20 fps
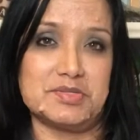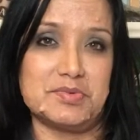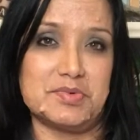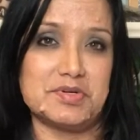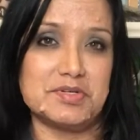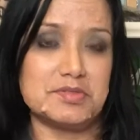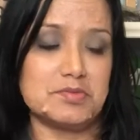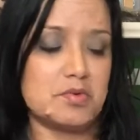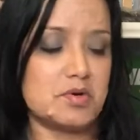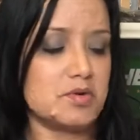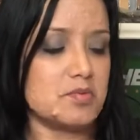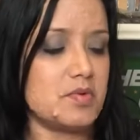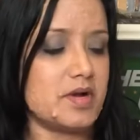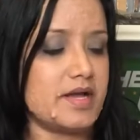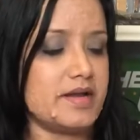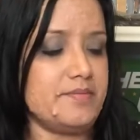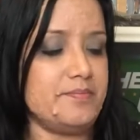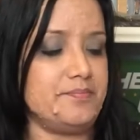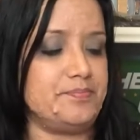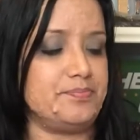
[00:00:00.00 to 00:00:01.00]
World War
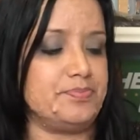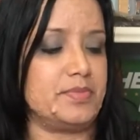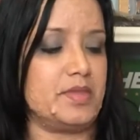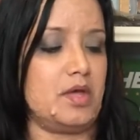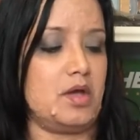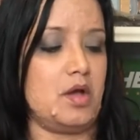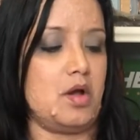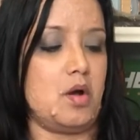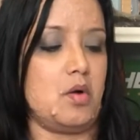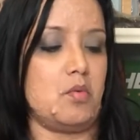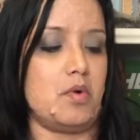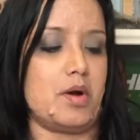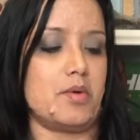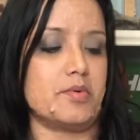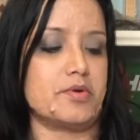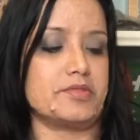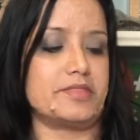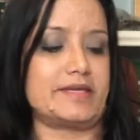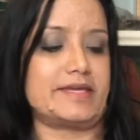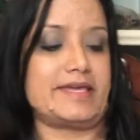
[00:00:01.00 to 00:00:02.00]
I, what
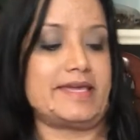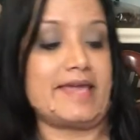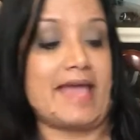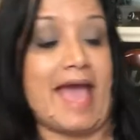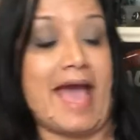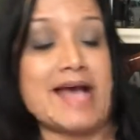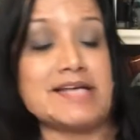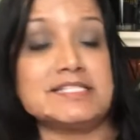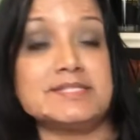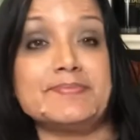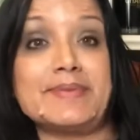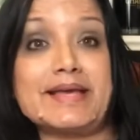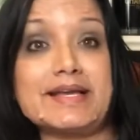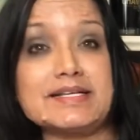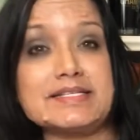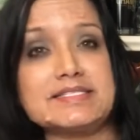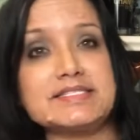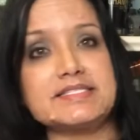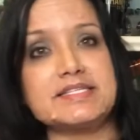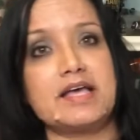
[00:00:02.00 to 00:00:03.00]
were the key
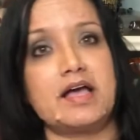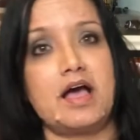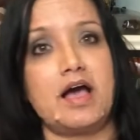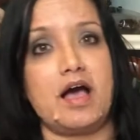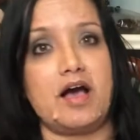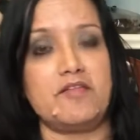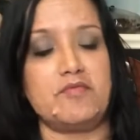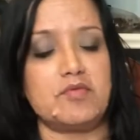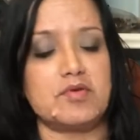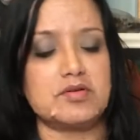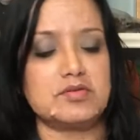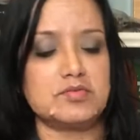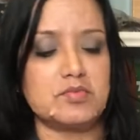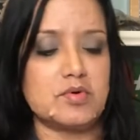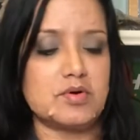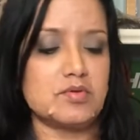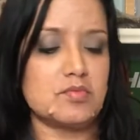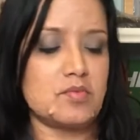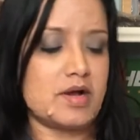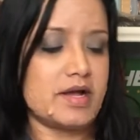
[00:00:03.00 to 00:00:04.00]
aspects of World
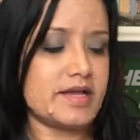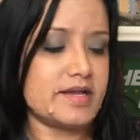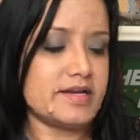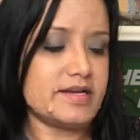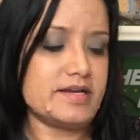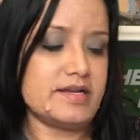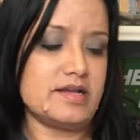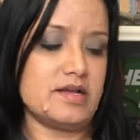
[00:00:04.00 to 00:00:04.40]
War I,